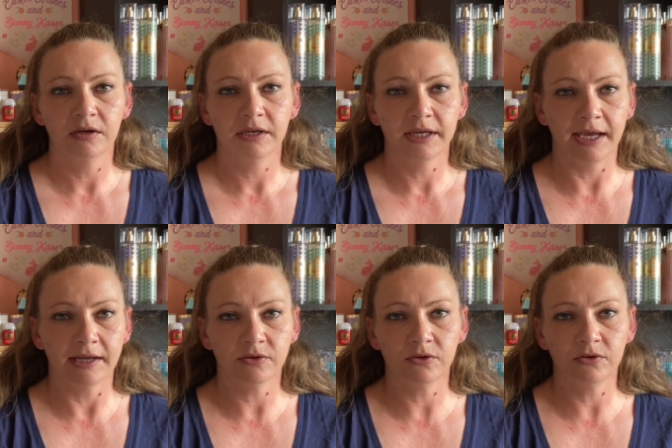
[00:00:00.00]

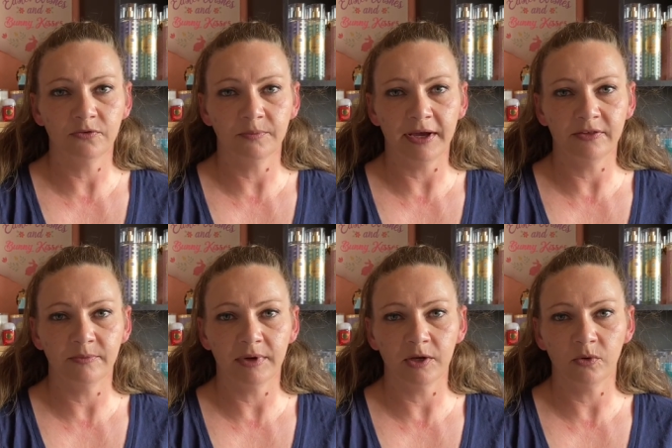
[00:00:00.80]
candle from Bath and
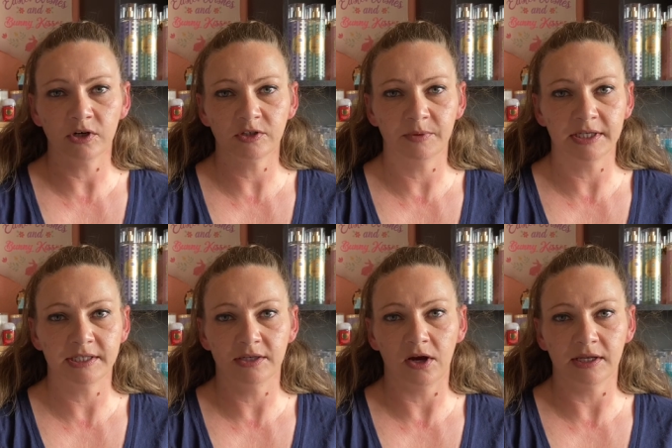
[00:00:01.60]
Body Works, but it
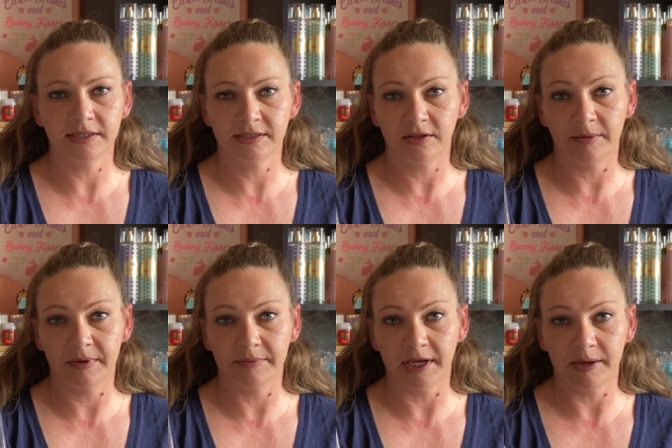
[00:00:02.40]
did not, so that
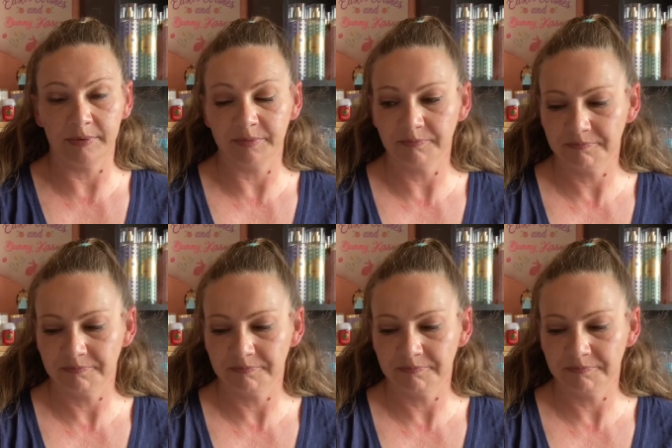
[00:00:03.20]
made me happy.